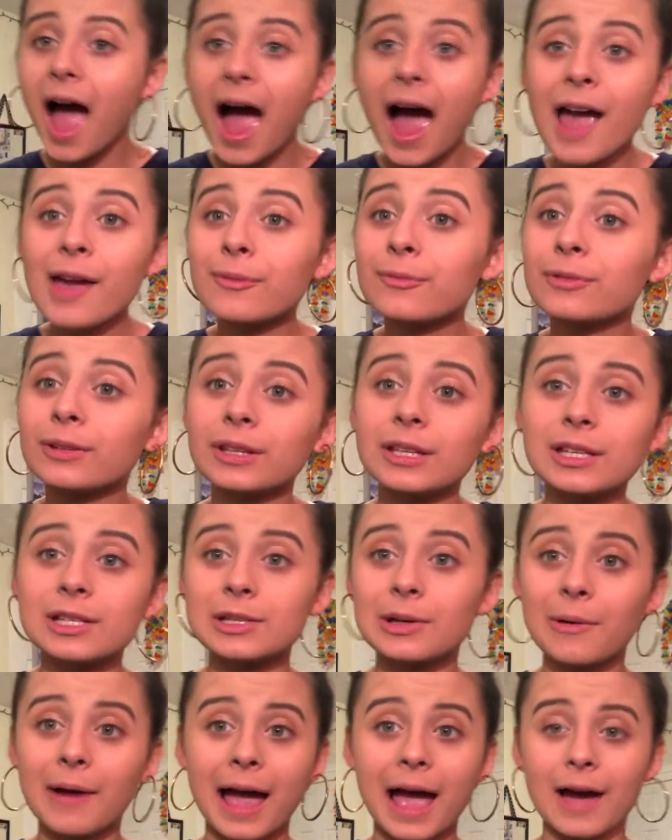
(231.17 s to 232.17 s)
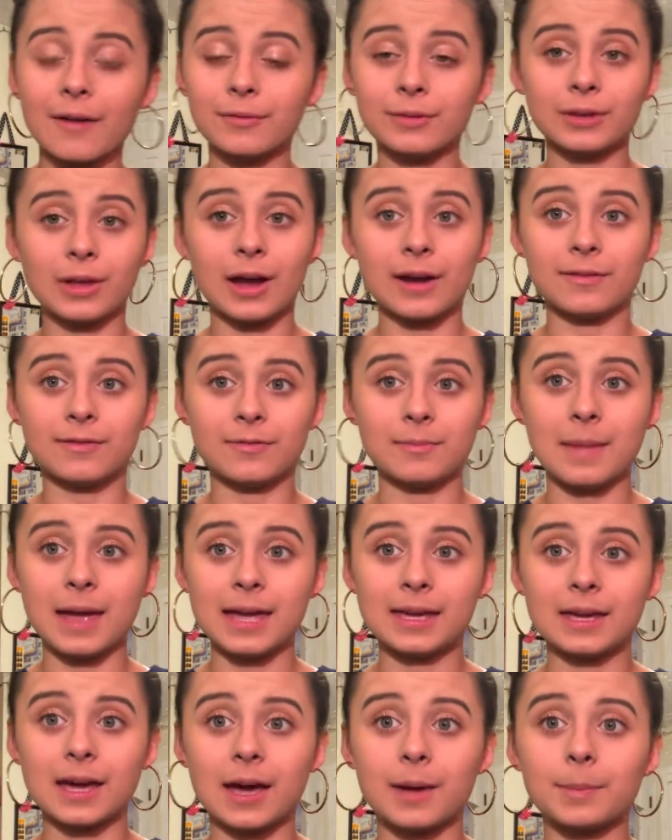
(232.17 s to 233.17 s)
I really don't have a lot of
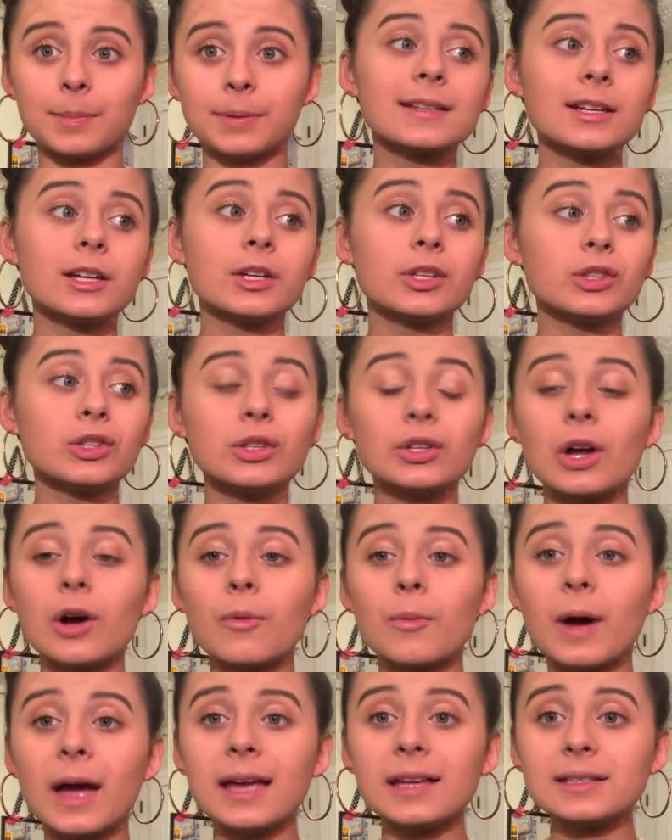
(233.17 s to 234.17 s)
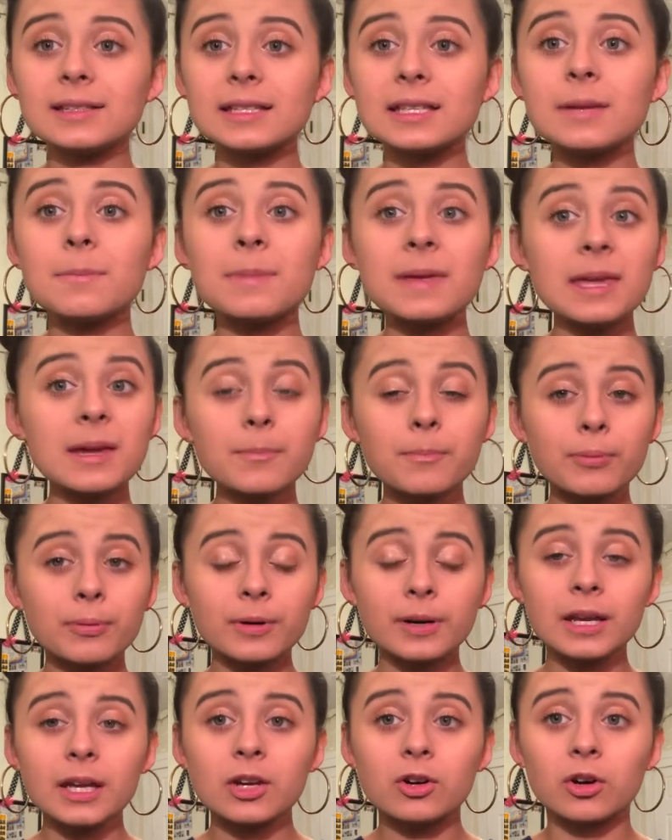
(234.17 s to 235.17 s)
makeup. You know what? To be a
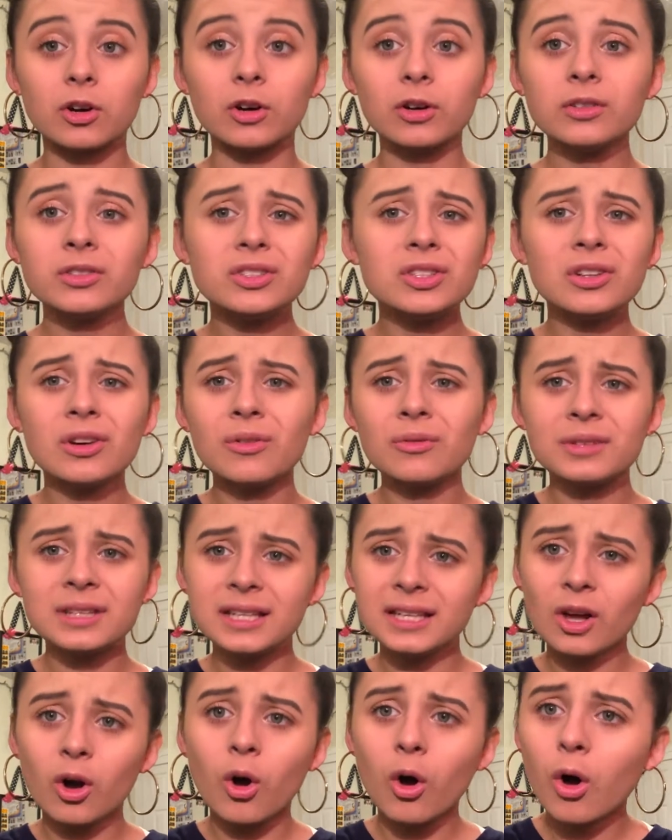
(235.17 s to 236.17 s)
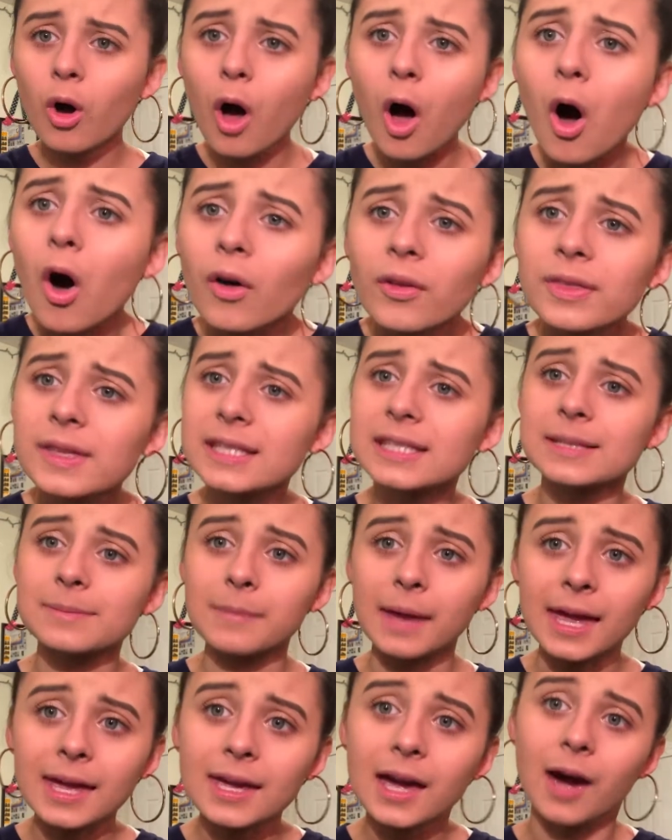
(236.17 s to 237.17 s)
pretty girl, you don't need all this
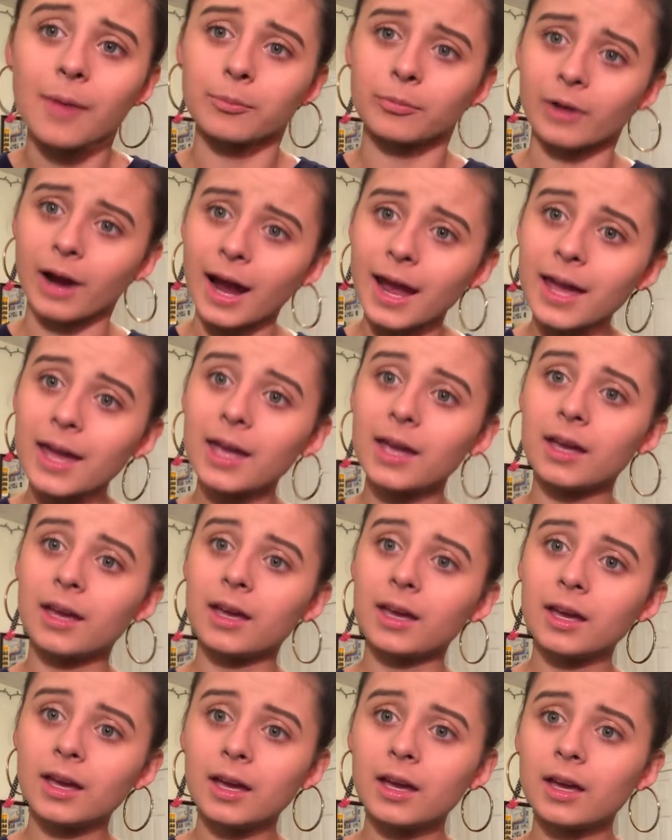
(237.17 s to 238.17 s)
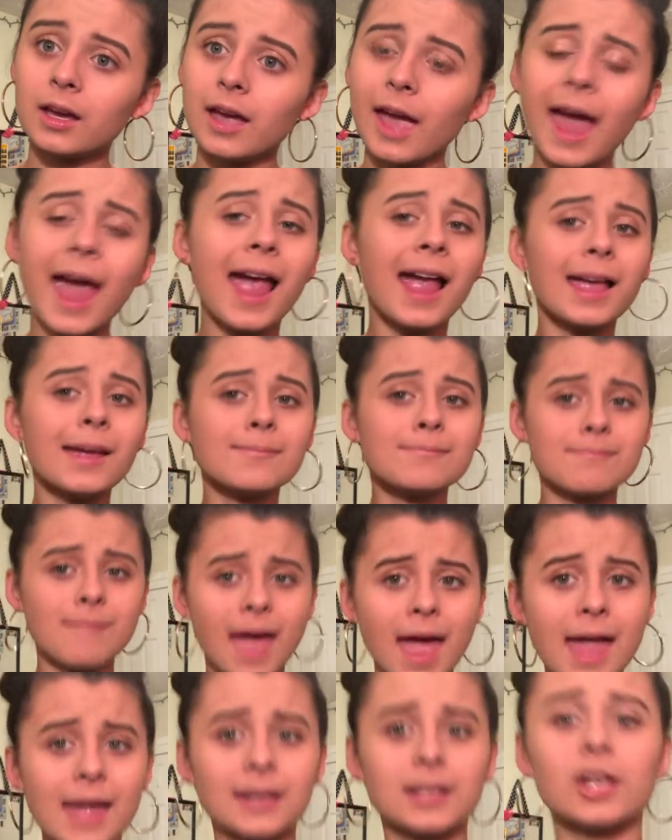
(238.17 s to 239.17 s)
makeup, right?
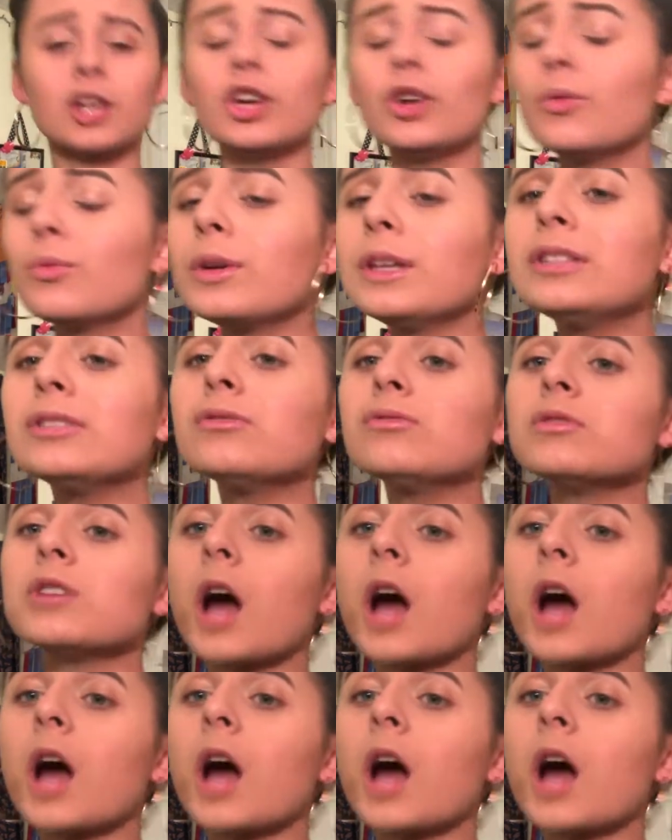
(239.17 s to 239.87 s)
Amen. We do